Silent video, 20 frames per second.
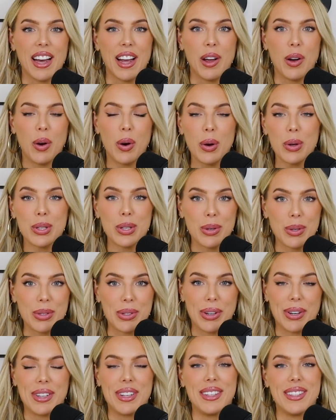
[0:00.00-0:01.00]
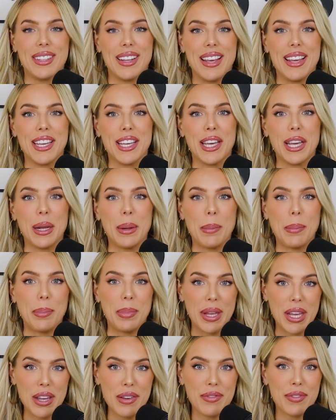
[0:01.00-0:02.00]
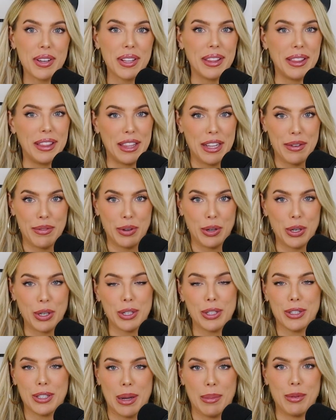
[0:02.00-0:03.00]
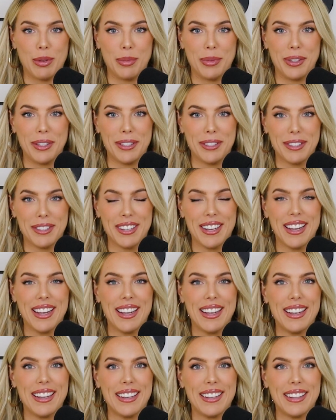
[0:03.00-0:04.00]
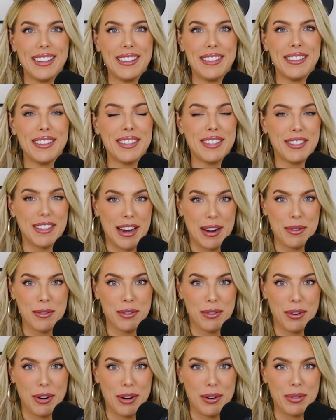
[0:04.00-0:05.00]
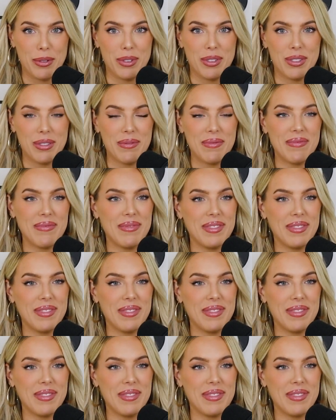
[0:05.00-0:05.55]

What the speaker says: I also started taking beef liver supplements. Sounds gross,